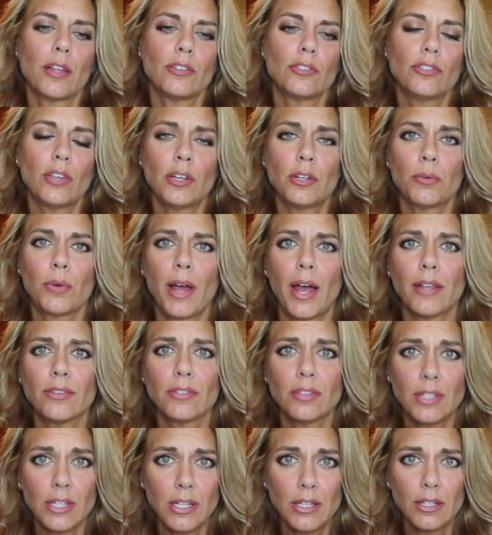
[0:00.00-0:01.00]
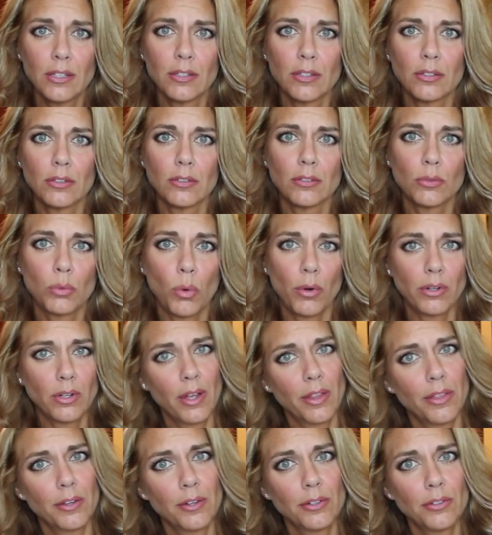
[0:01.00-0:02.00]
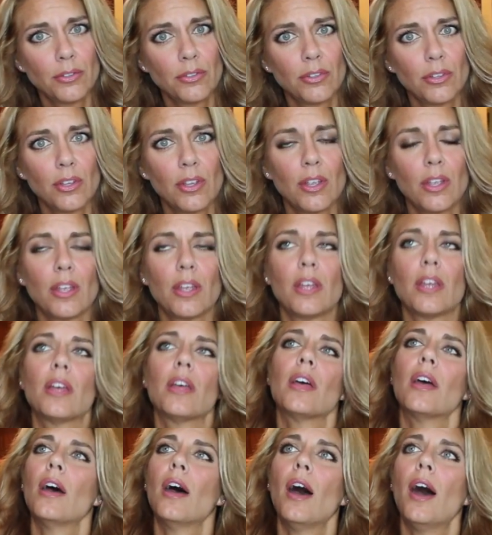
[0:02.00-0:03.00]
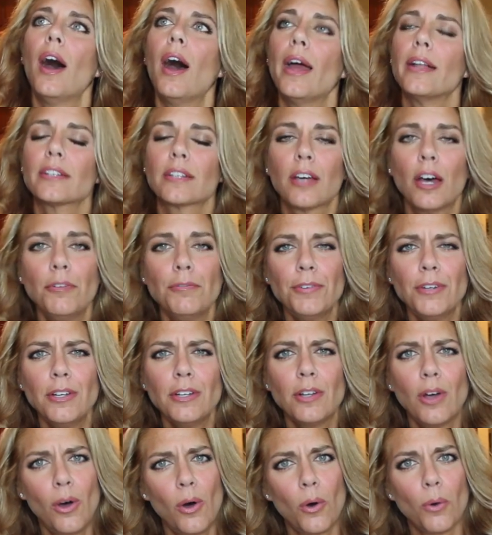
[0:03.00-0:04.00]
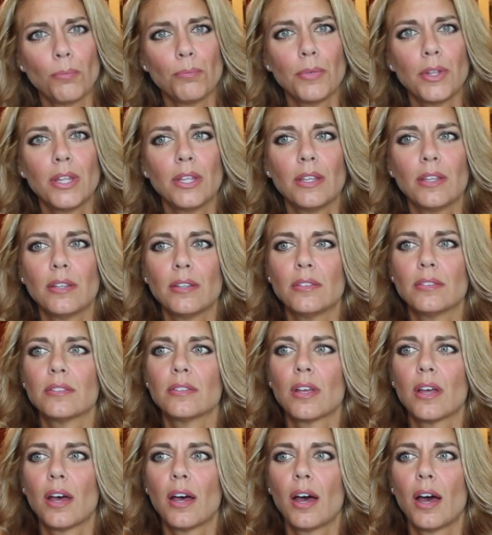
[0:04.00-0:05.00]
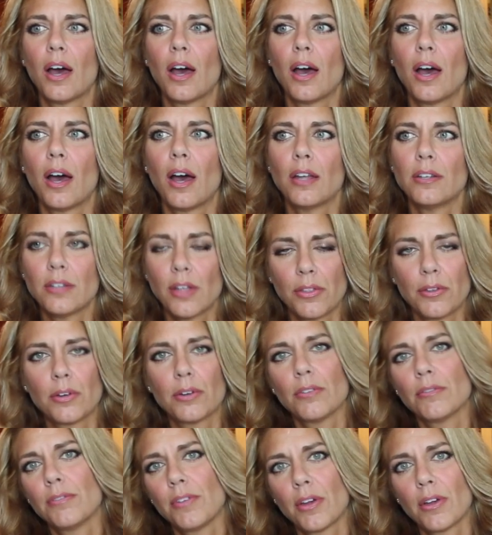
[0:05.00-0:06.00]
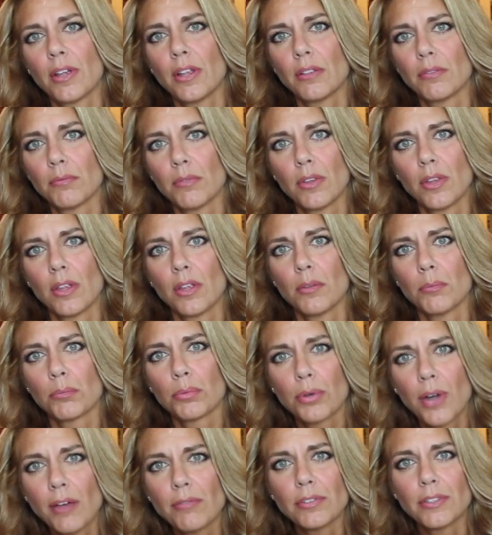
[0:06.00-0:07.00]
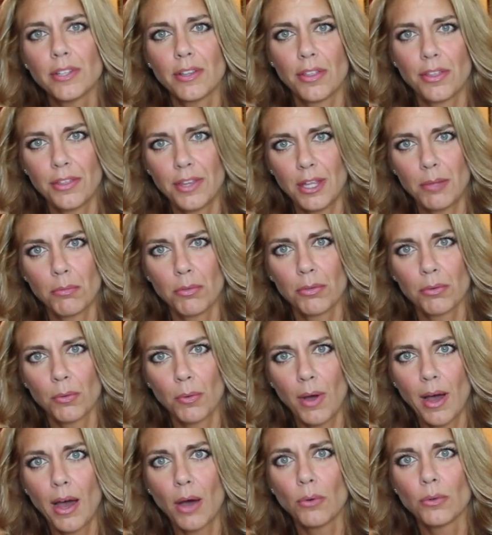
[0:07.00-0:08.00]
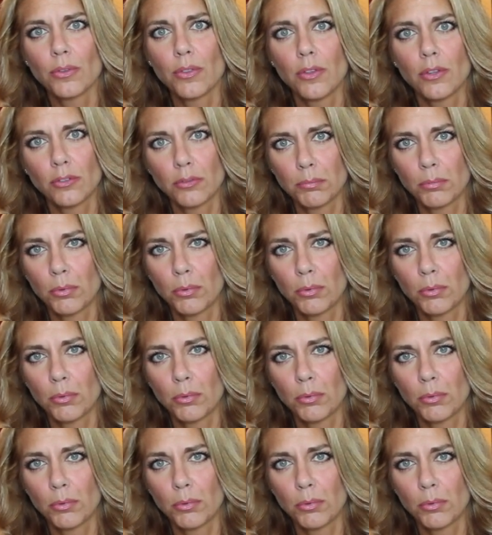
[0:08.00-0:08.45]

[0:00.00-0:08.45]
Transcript: Generosity toward others, and comfort in home is another very prevalent theme throughout this